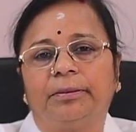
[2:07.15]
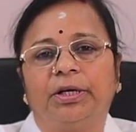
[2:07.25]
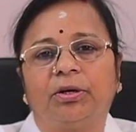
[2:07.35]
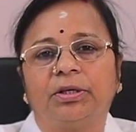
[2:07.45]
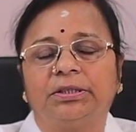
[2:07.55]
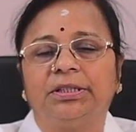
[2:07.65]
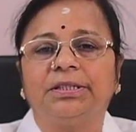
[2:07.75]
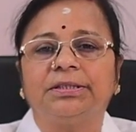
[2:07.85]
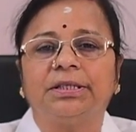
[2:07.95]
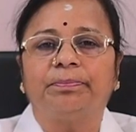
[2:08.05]
because
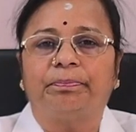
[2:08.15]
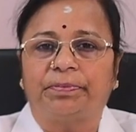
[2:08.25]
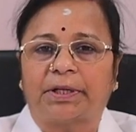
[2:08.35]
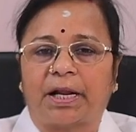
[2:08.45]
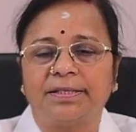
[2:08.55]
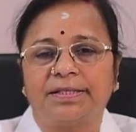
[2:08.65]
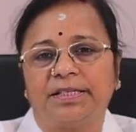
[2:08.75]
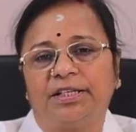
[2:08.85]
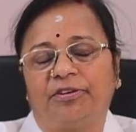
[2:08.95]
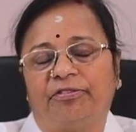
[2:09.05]
this is a
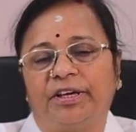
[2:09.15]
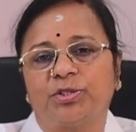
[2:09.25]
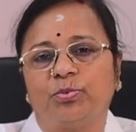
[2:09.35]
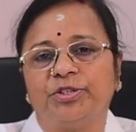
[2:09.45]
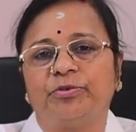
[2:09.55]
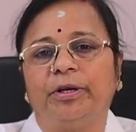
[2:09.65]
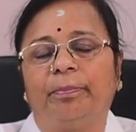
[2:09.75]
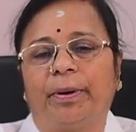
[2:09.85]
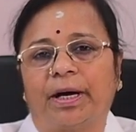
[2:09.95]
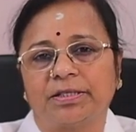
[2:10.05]
transient phase which will
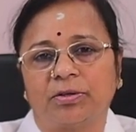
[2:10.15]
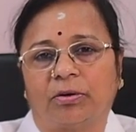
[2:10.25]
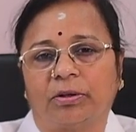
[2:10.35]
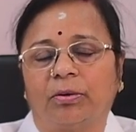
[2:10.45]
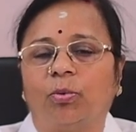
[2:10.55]
pass on